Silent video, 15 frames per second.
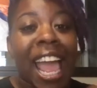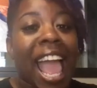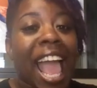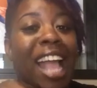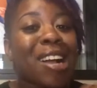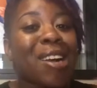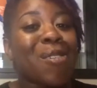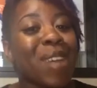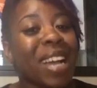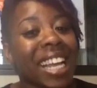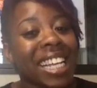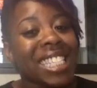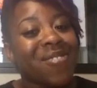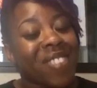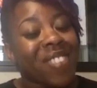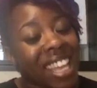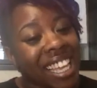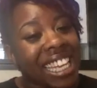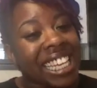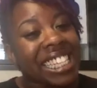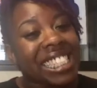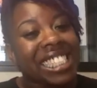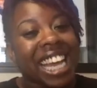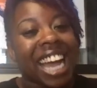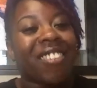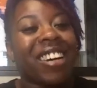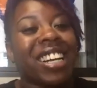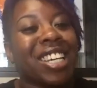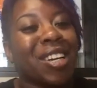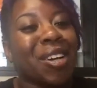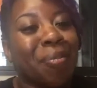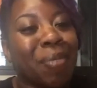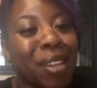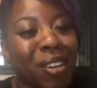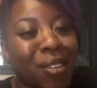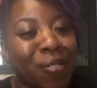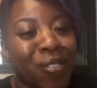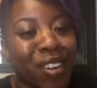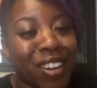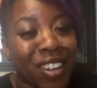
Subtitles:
at Queens Village. How are you, beautiful?